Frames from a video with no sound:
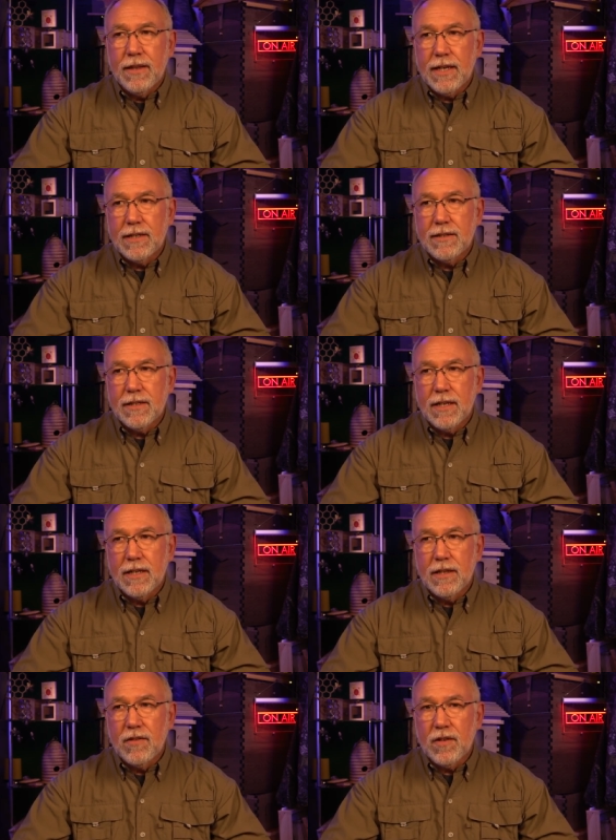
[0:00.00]
that uh,
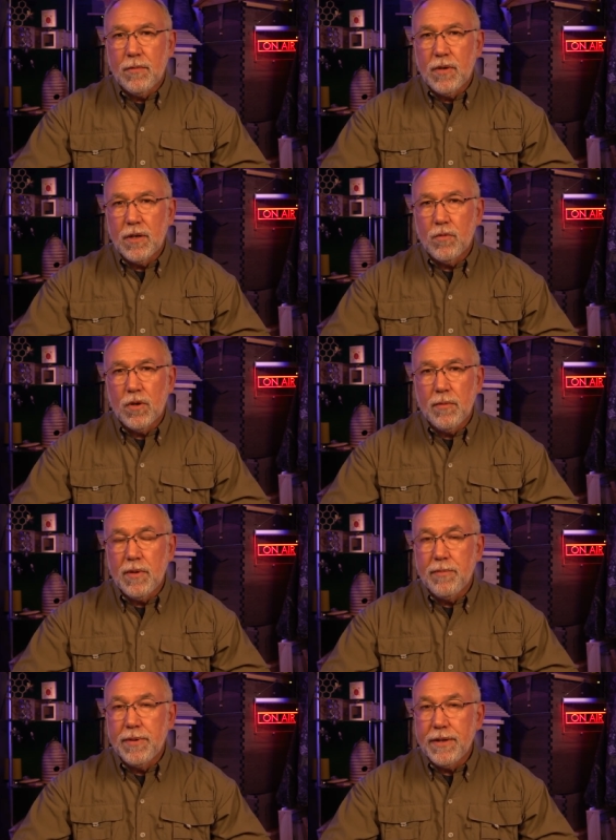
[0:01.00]
they somewhat warm
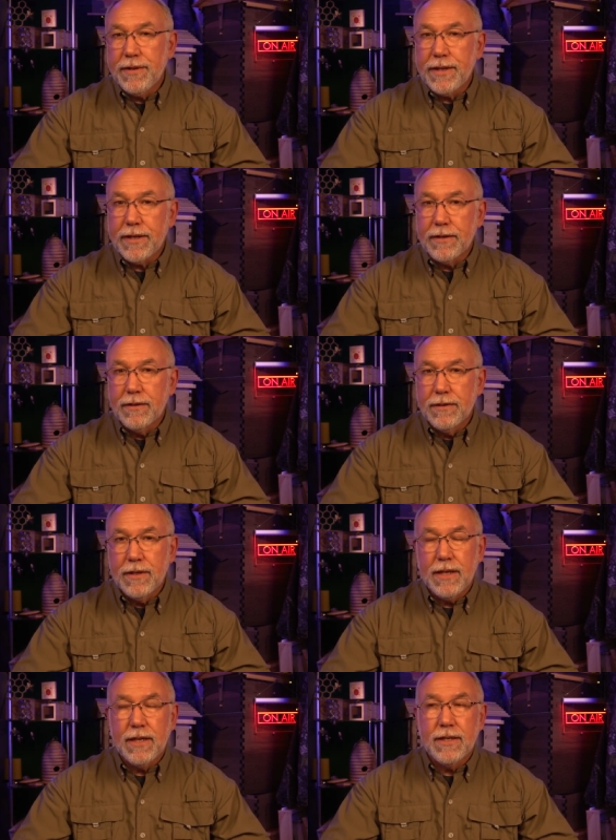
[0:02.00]
the building
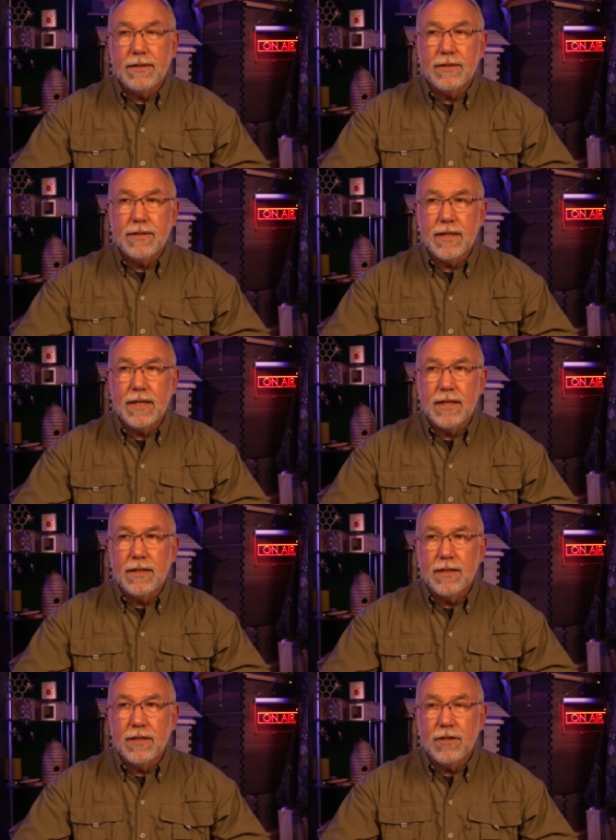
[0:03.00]
and uh,
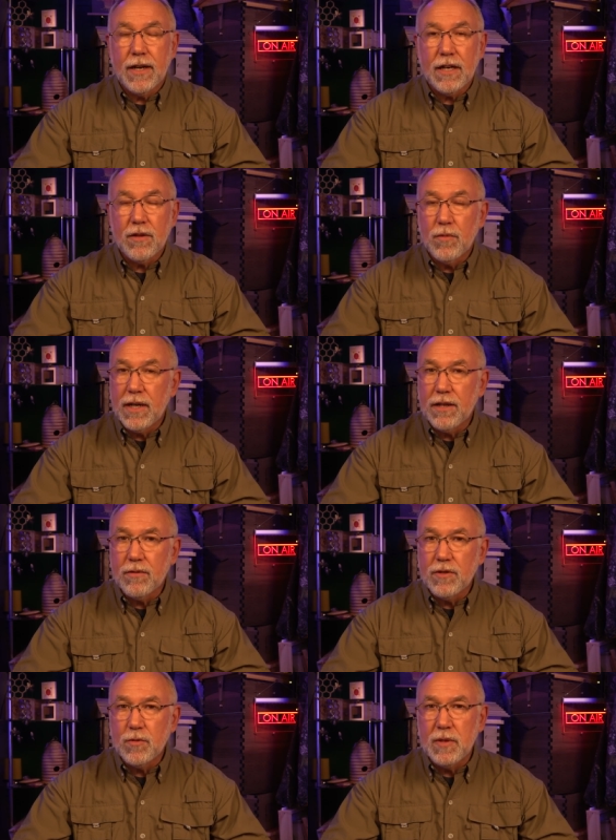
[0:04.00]
you're out of the weather,
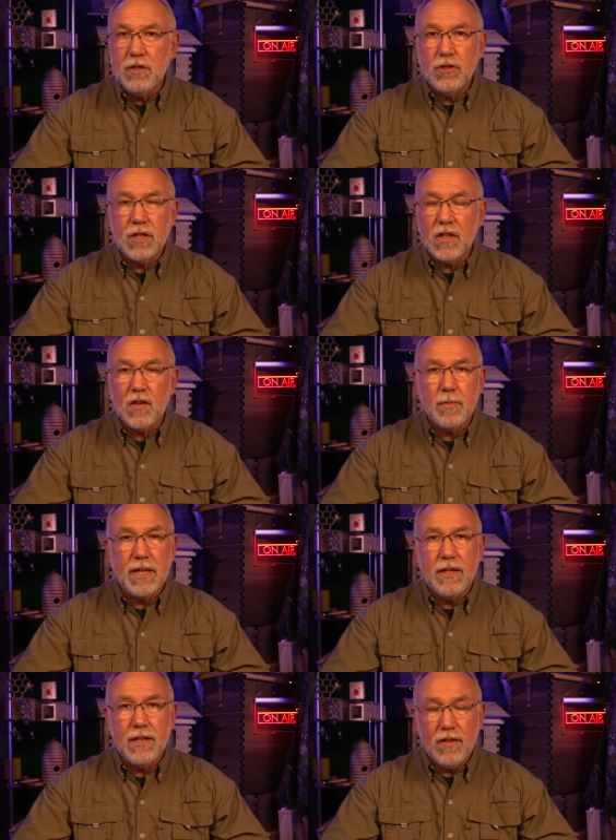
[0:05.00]
which means you can
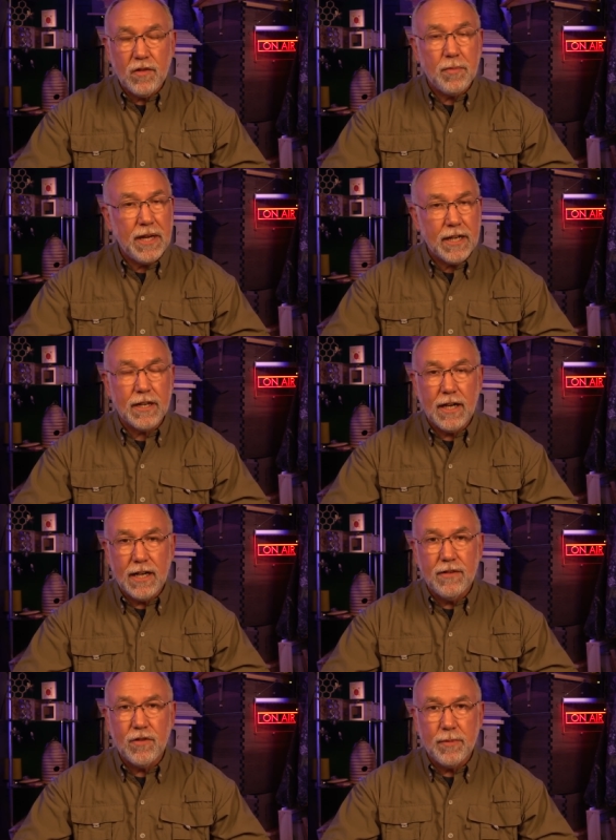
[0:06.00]
expect, inspect
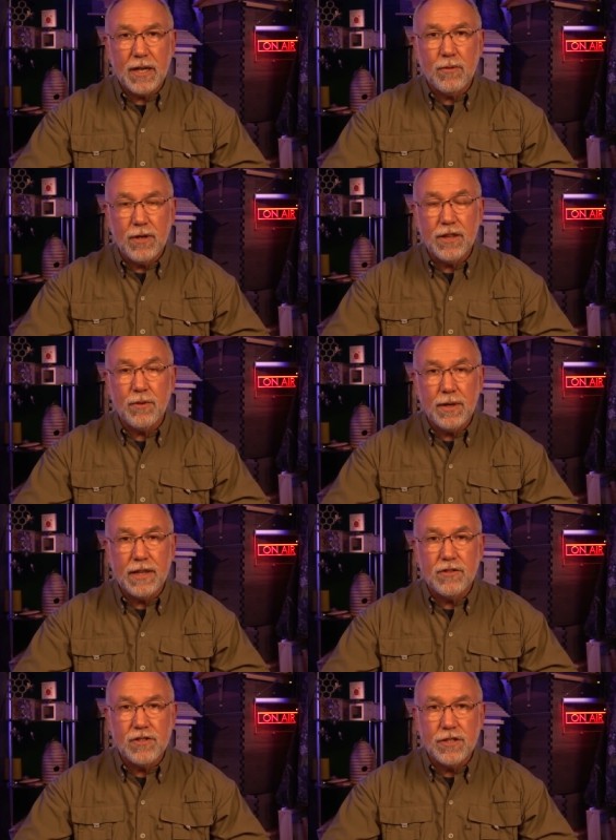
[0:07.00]
hives no matter what the
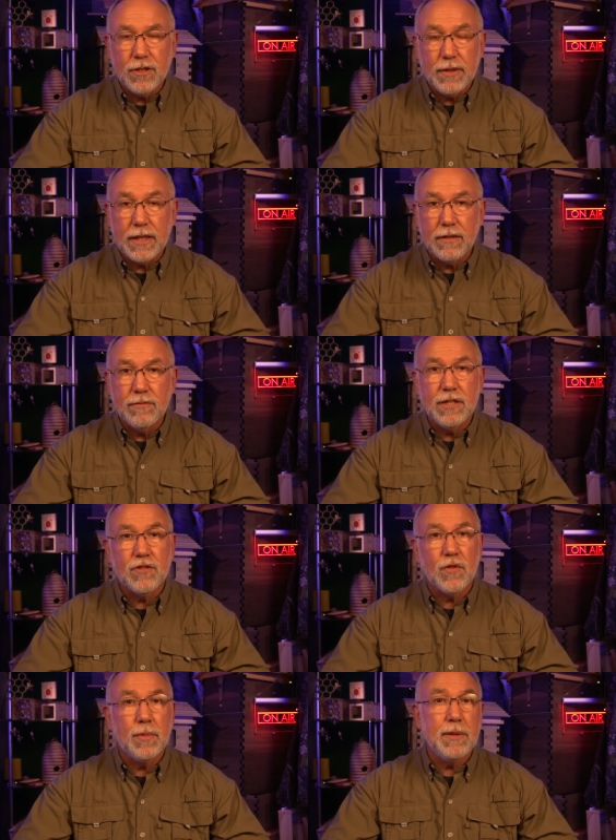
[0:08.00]
weather's doing,
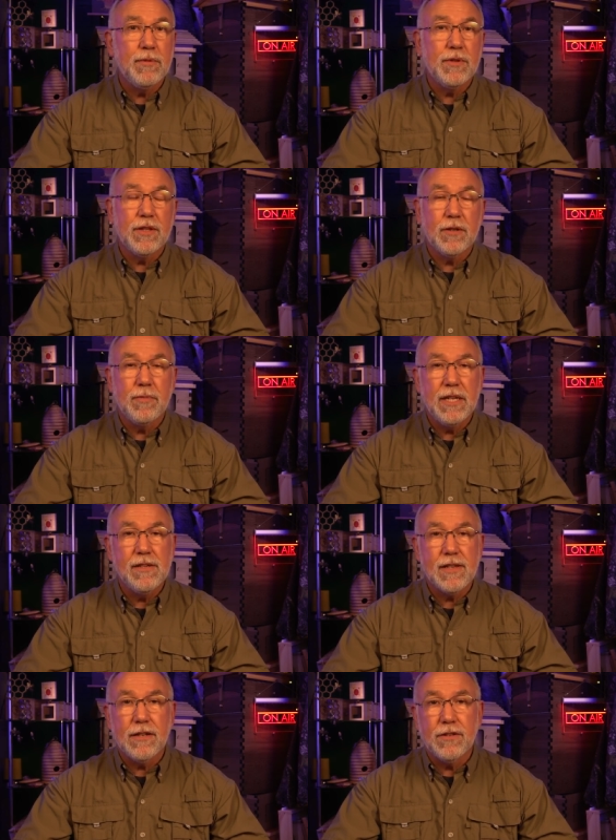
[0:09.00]
which for people with their
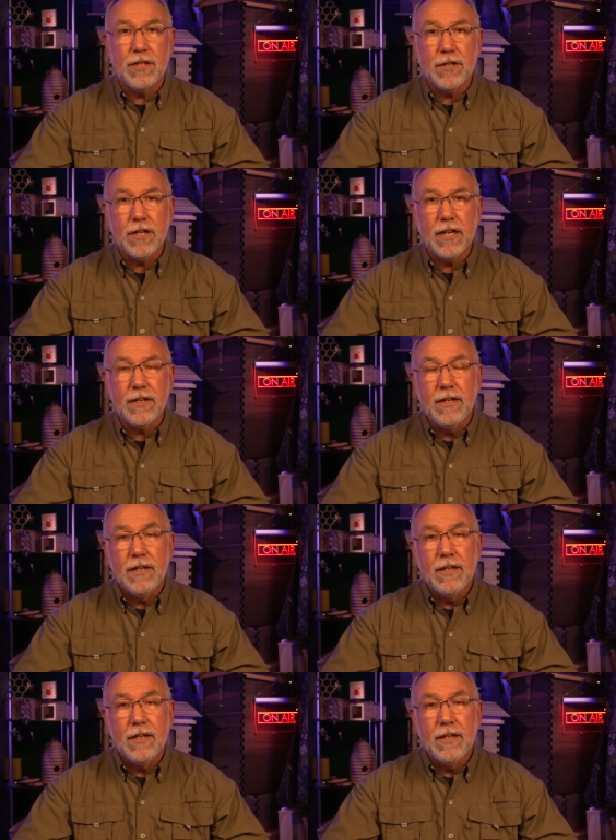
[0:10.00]
bees out in the yard,